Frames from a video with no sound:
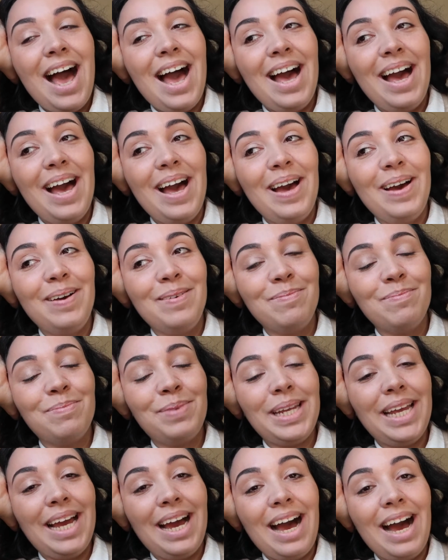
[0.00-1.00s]

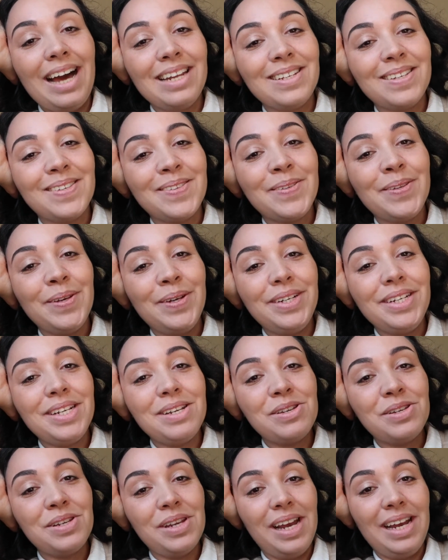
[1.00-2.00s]
But yeah, I had
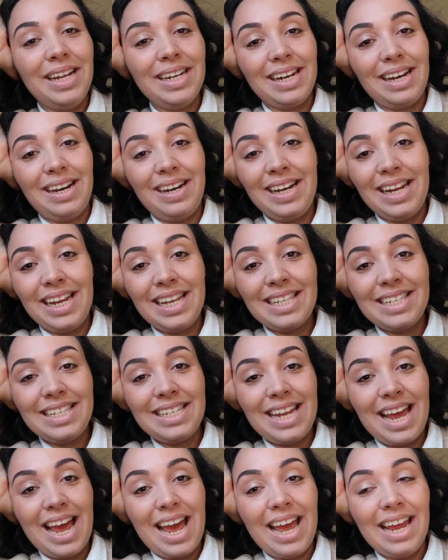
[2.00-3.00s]
such a nice
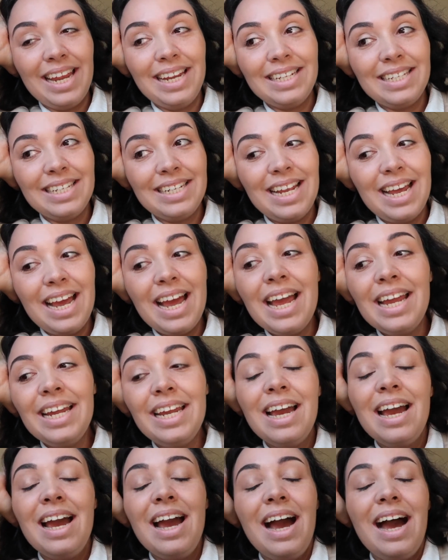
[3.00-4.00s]
day today.
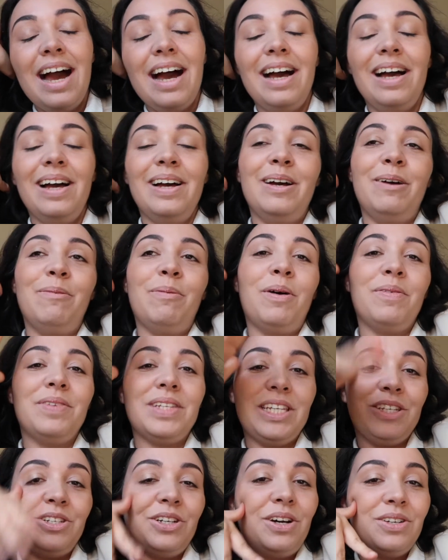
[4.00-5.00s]

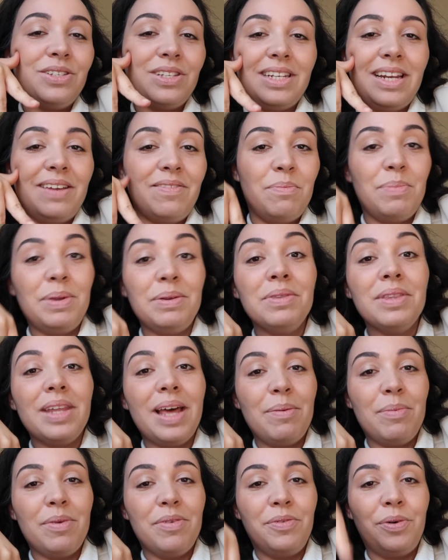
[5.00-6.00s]
Obviously Charles has never been
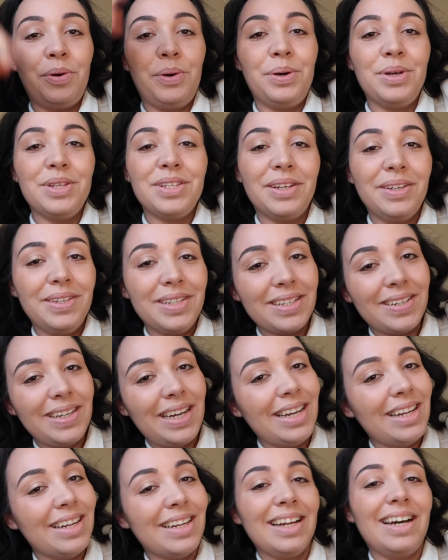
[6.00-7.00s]
there before, so it was
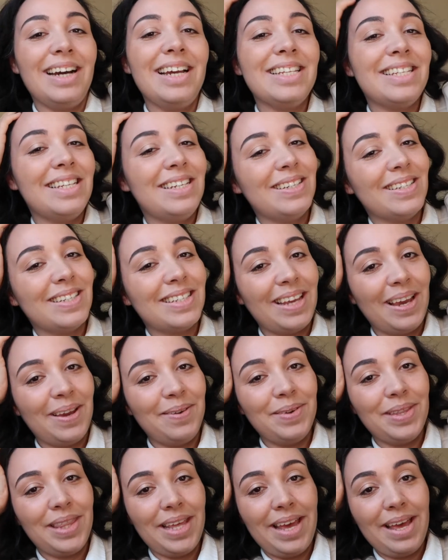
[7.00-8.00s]
kind of nice to just go
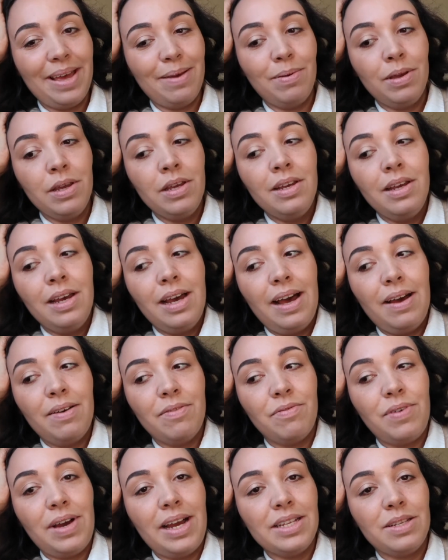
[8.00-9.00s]
with him
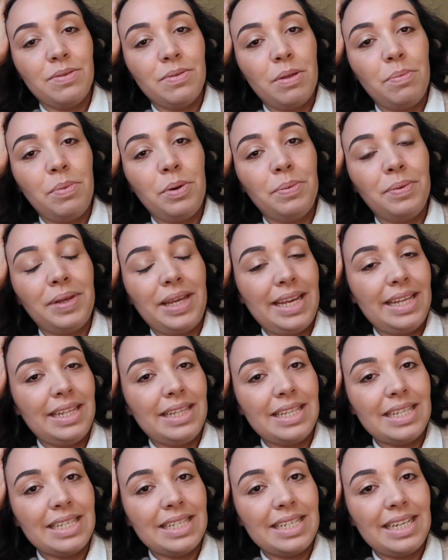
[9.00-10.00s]
and find some of the
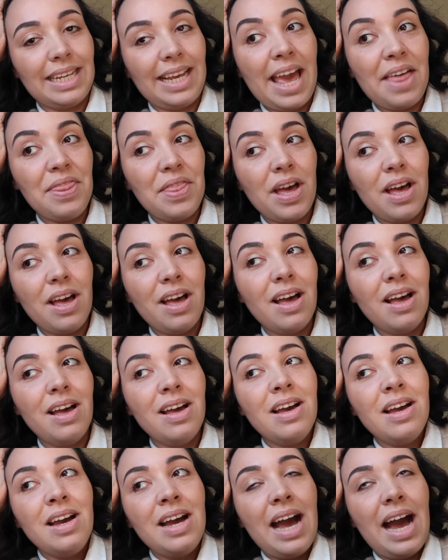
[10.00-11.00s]
pumpkins together.
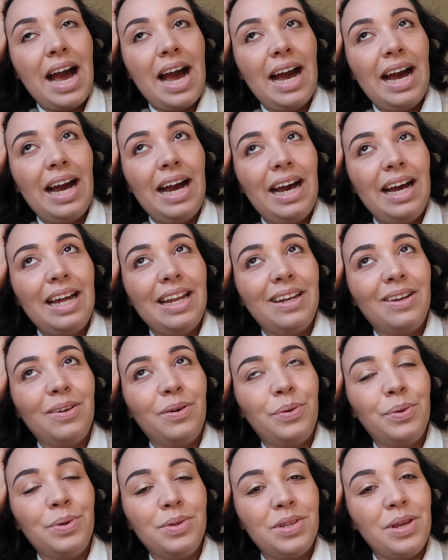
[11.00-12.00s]
And
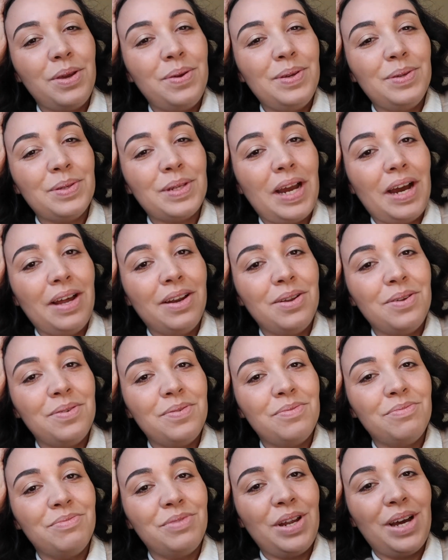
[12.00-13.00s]
also it was kind
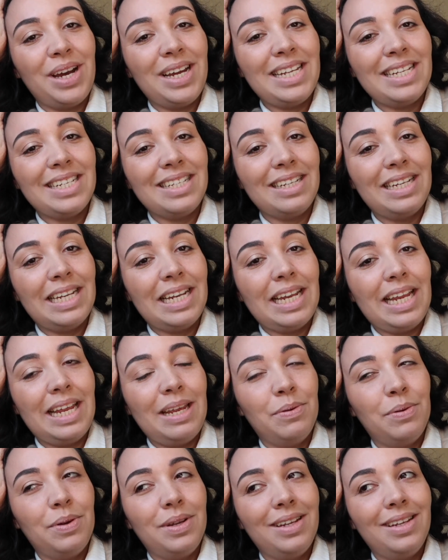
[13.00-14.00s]
of nice and
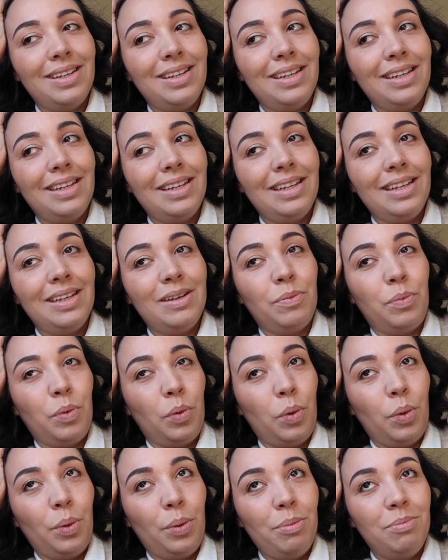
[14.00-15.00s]
it
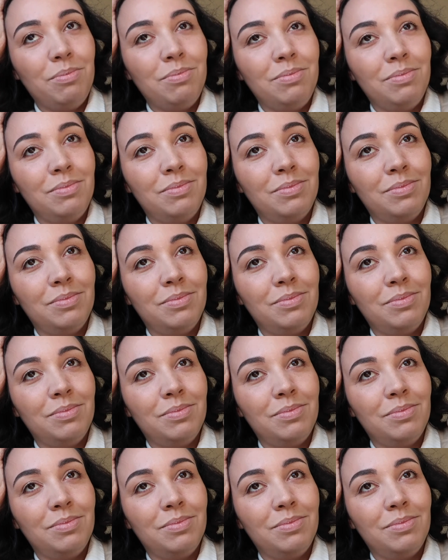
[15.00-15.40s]
warm,